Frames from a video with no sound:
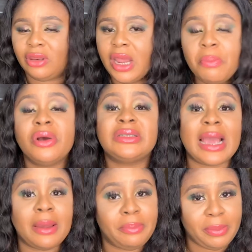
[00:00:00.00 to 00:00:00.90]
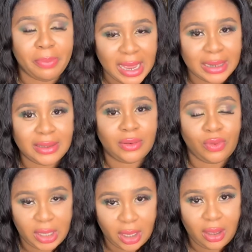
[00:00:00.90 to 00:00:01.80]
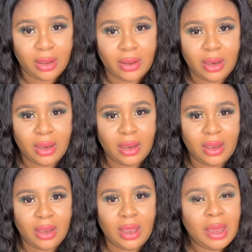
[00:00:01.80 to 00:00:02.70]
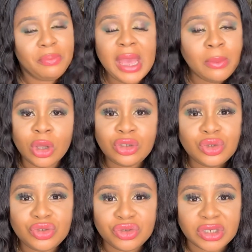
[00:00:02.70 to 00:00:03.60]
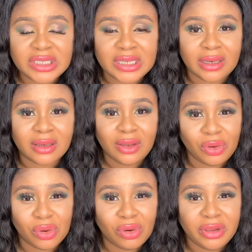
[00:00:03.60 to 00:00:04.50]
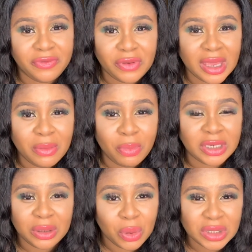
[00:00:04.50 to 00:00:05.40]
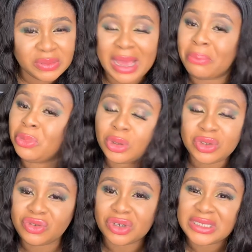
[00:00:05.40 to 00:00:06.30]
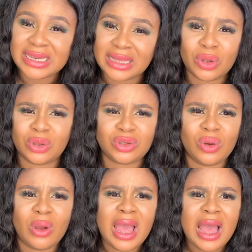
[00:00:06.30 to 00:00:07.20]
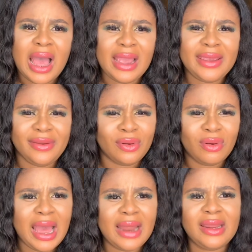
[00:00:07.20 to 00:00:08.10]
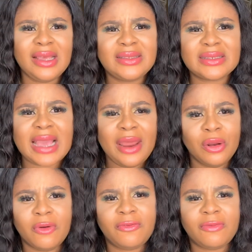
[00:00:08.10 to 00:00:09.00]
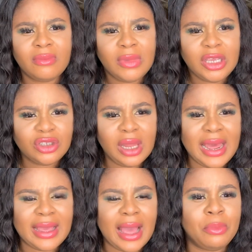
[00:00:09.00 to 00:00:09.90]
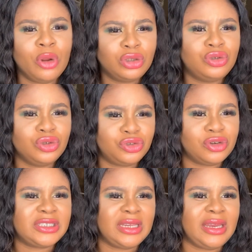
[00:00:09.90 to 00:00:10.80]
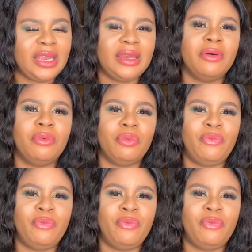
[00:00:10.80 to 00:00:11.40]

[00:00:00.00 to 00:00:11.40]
neighbors can be bad. Okay, me, I'm not too trusting. If anybody knows me, I'm not too trusting at all. So and it's not like I'm not too trusting in the